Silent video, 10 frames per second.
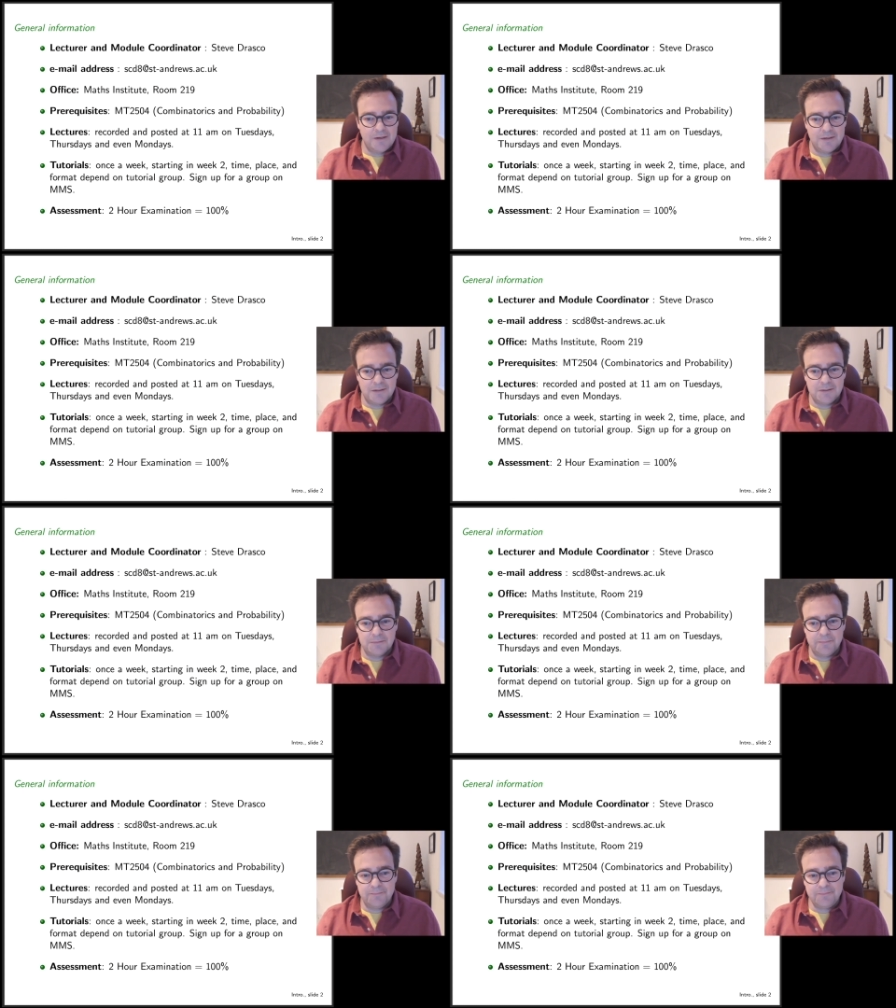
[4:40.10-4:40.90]

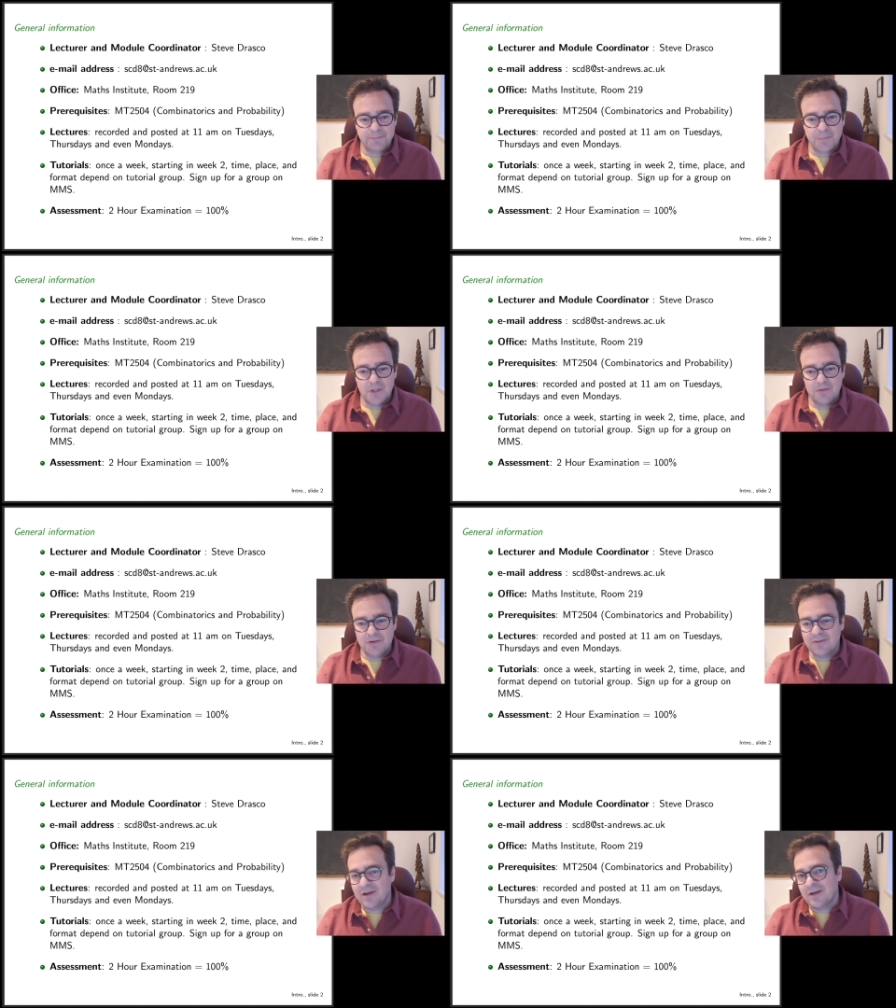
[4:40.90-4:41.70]
Um,
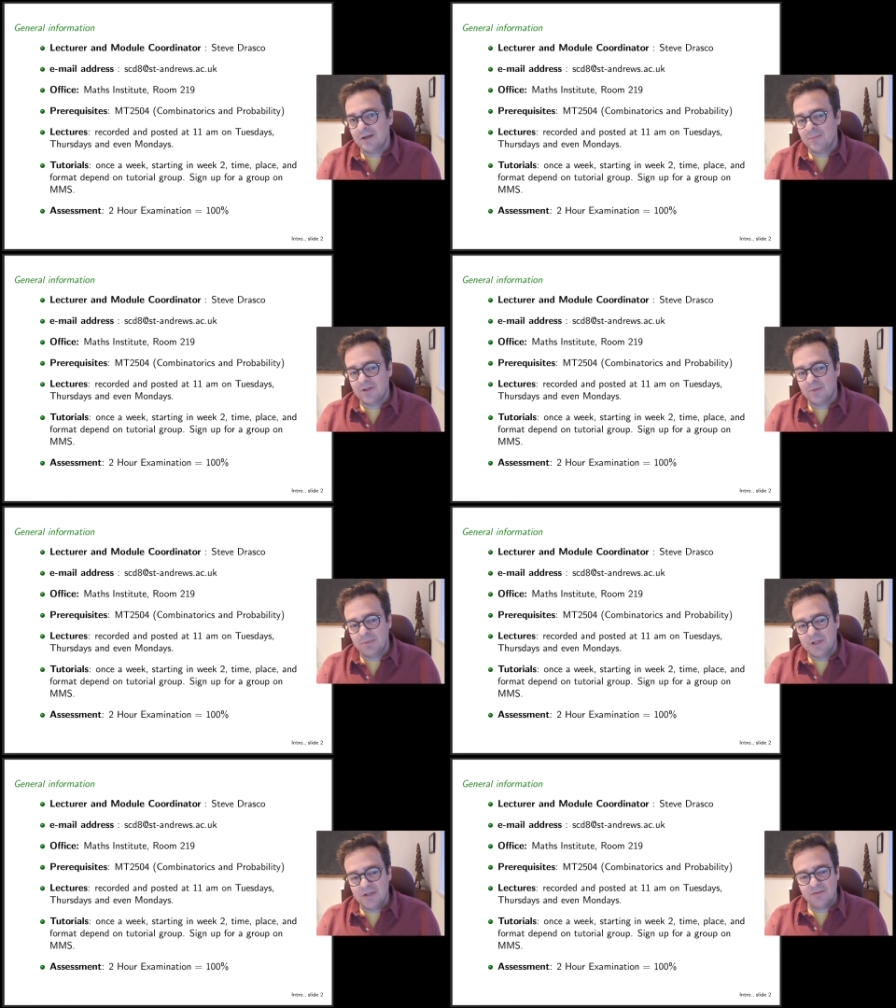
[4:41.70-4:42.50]
the time and the
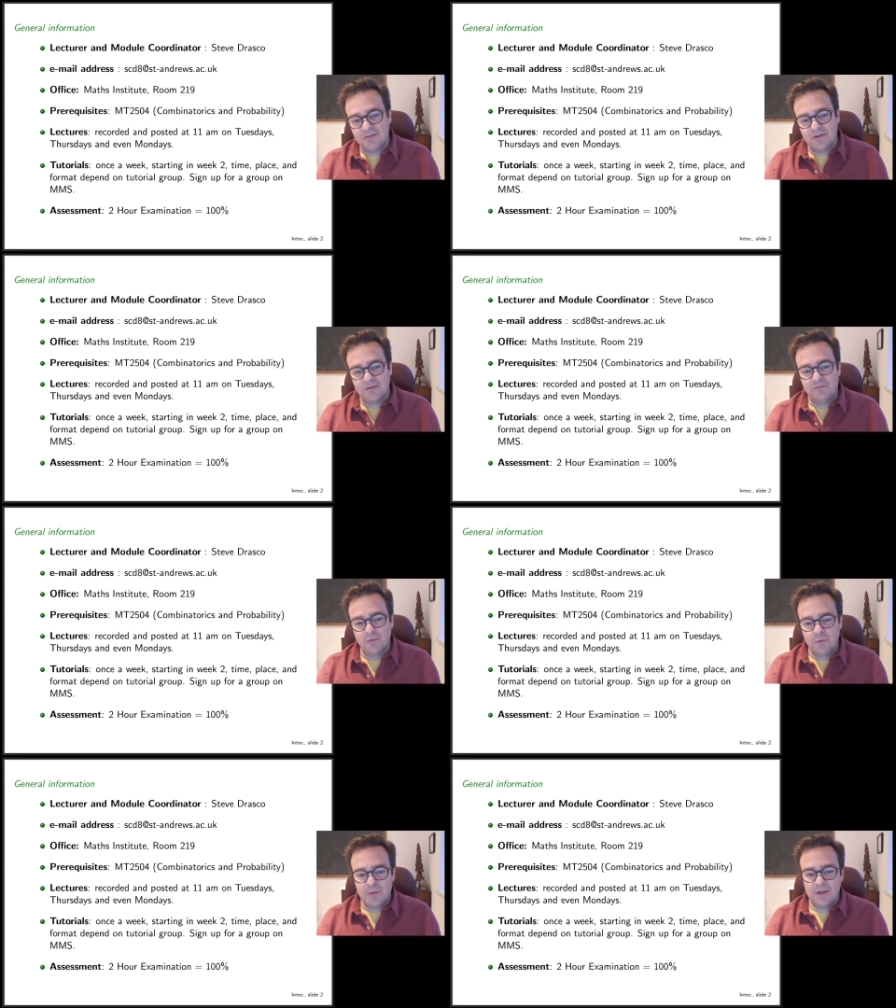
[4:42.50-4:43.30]
place and the
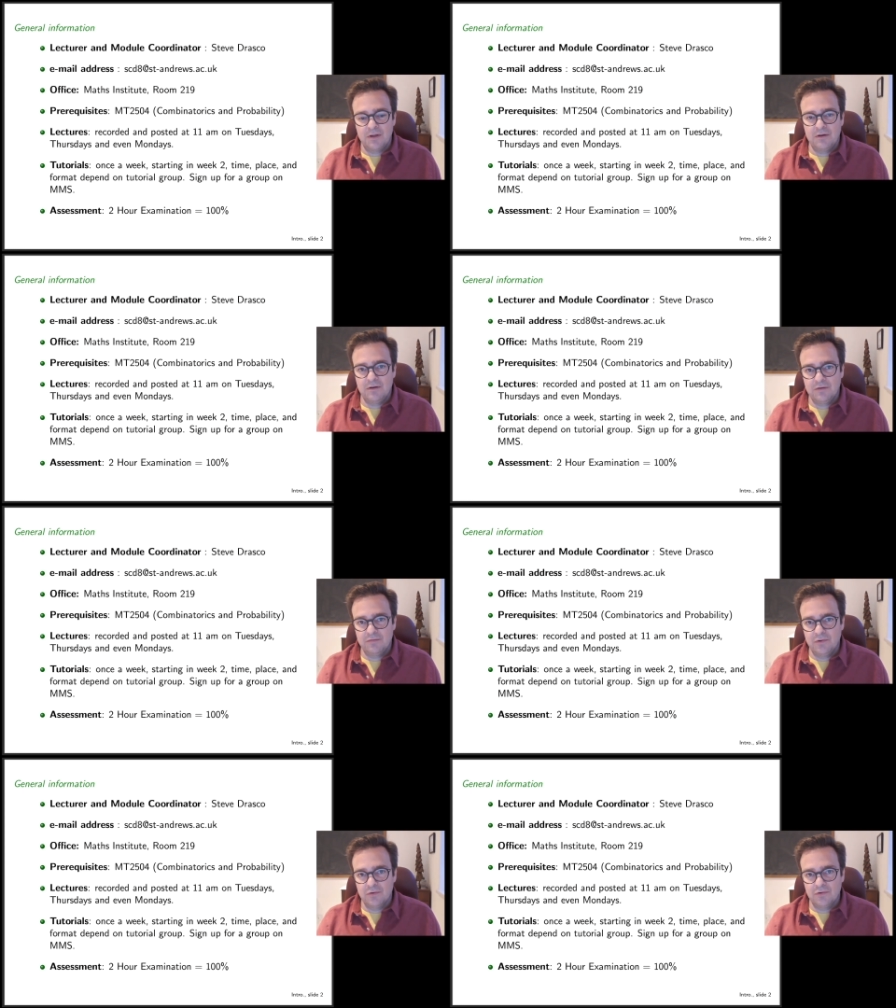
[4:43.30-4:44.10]
format
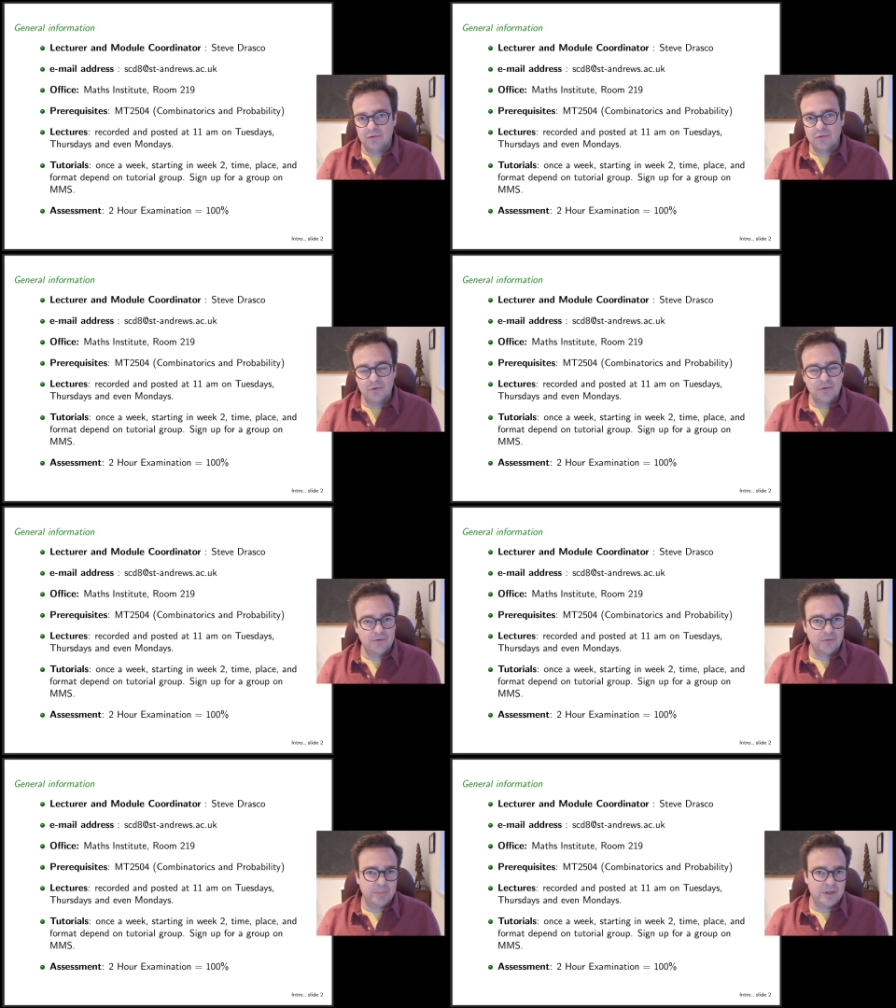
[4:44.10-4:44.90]
of your
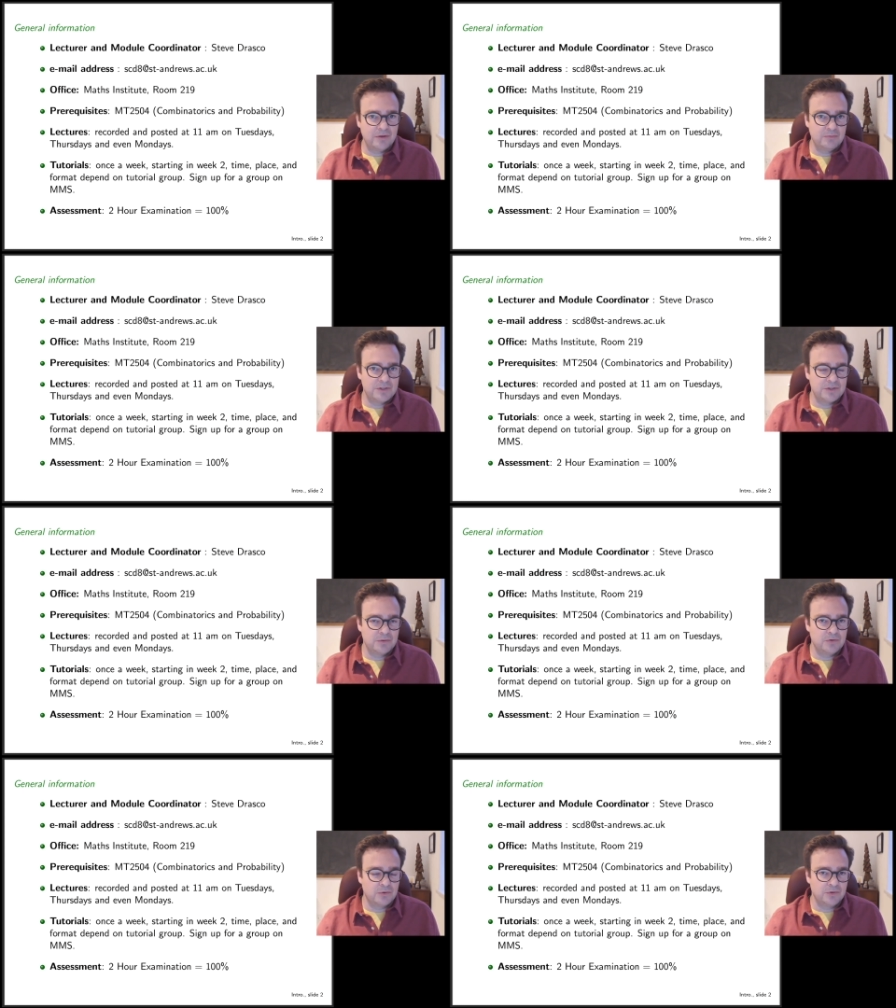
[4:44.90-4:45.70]
tutorial depend on which
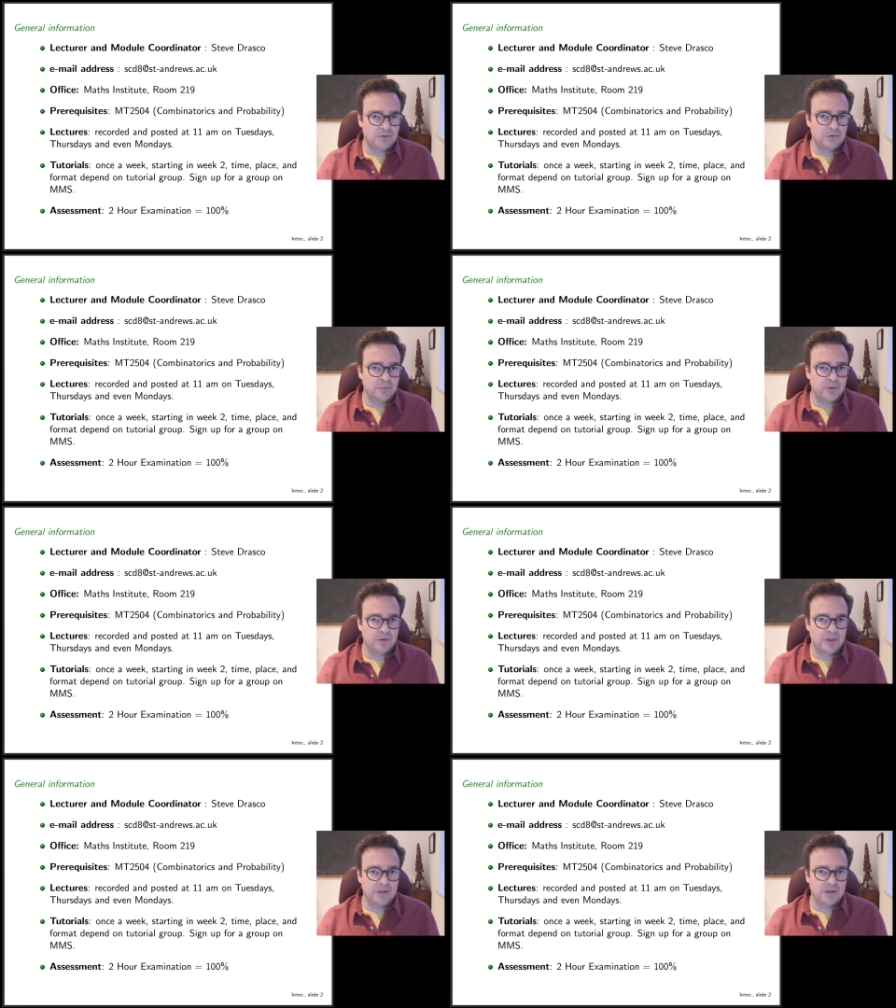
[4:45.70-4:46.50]
tutorial group
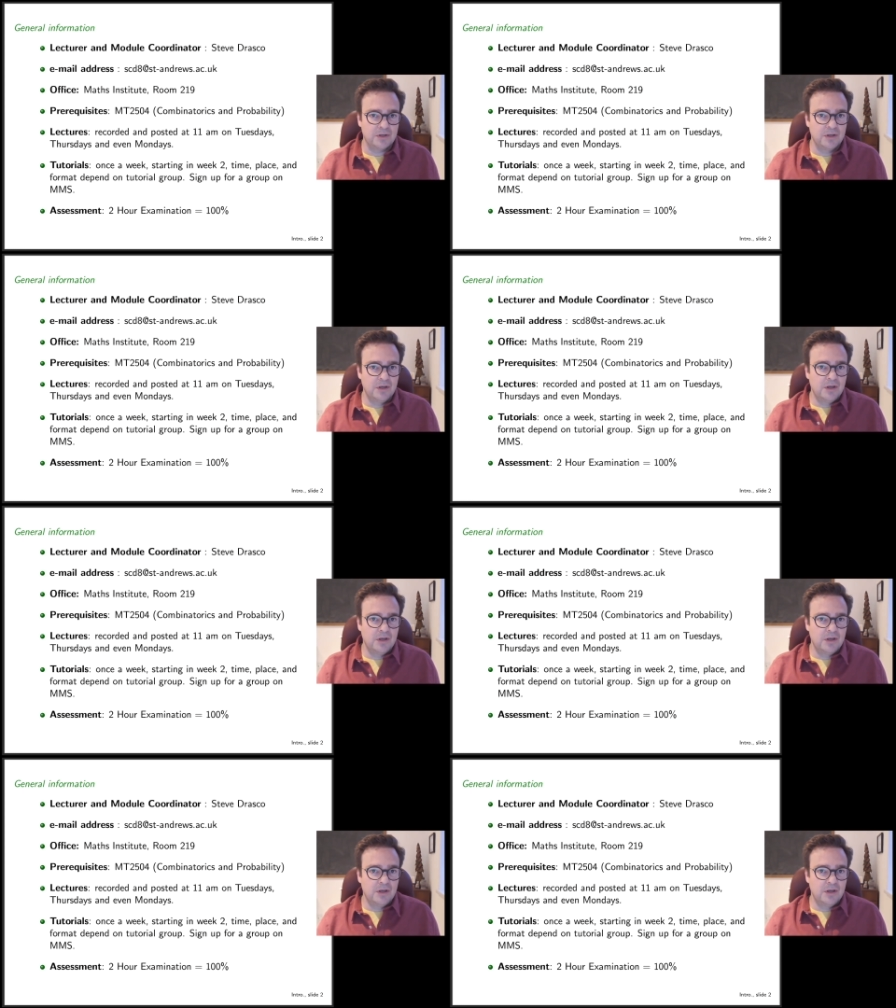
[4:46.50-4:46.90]
you're in.